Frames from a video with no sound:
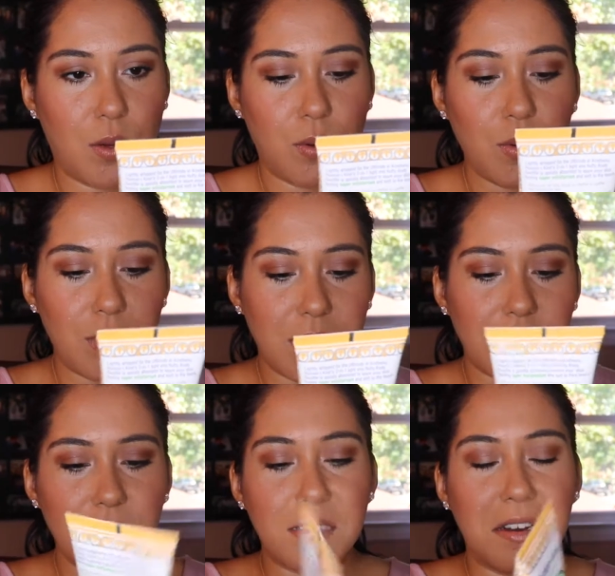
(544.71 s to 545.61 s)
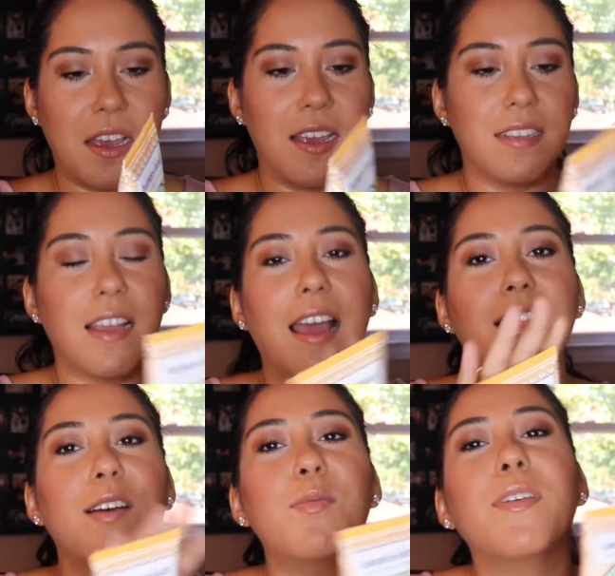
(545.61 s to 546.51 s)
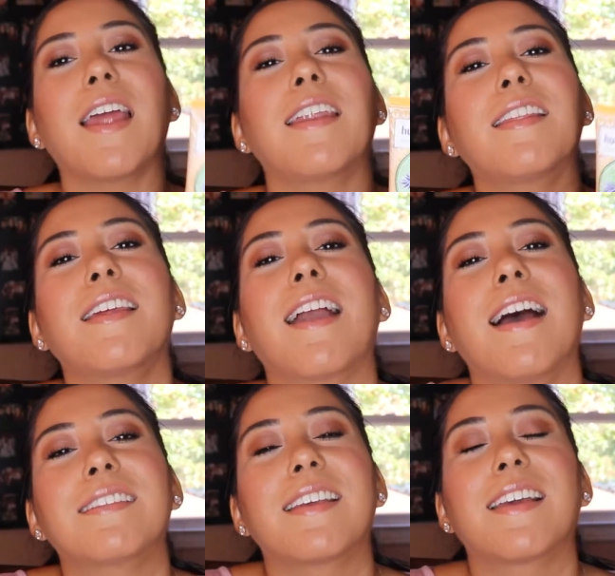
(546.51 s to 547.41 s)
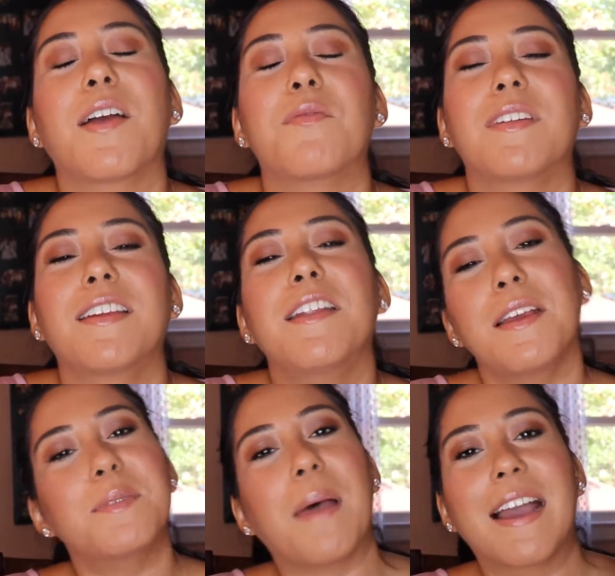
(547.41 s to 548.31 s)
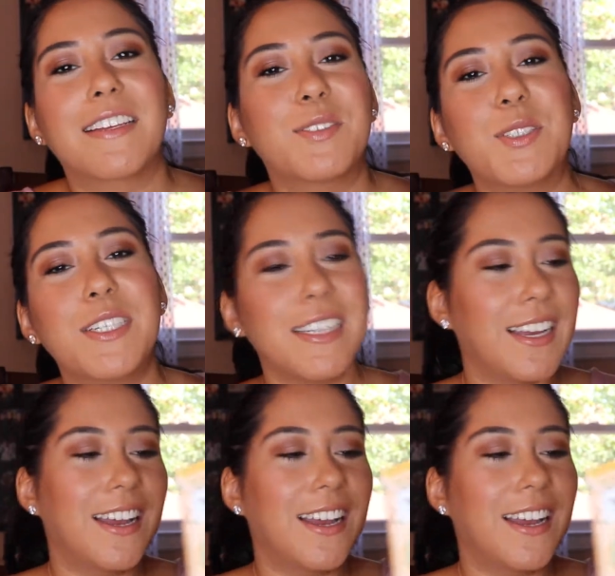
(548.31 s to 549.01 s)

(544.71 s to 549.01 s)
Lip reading: oh, this is nice. I love when anything has like really nice packaging.